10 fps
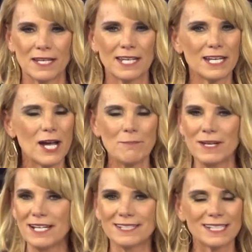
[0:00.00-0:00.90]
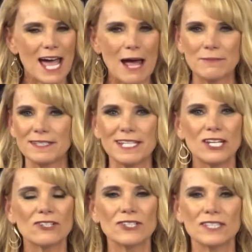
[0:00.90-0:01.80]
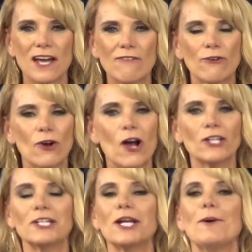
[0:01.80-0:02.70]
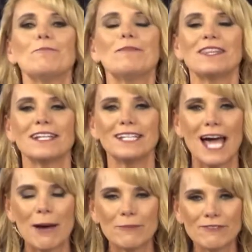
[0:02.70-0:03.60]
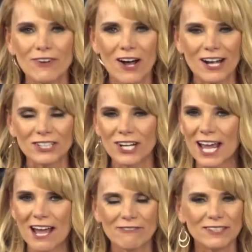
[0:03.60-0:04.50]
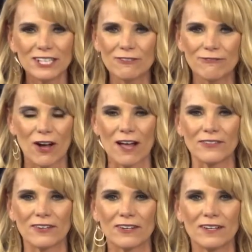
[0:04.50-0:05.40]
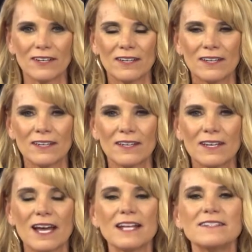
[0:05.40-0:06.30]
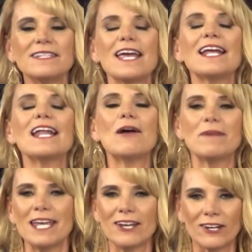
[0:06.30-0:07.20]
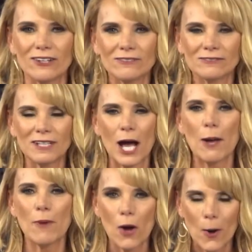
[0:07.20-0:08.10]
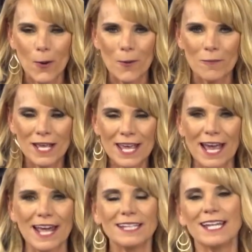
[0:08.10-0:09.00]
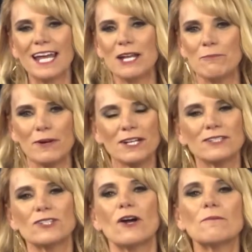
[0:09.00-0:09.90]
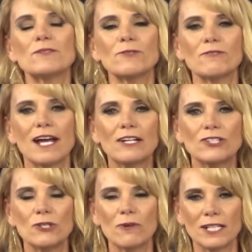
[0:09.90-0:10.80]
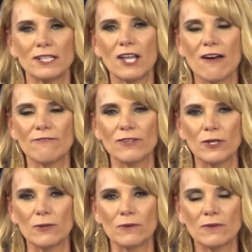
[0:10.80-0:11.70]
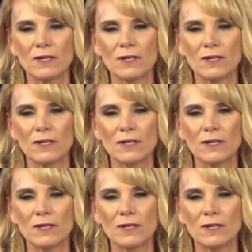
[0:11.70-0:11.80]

Get up in his lap. See yourself crawling up in the lap of God, your heavenly Father, and saying, I'm here. I'm home. And let him put his arms around you and love you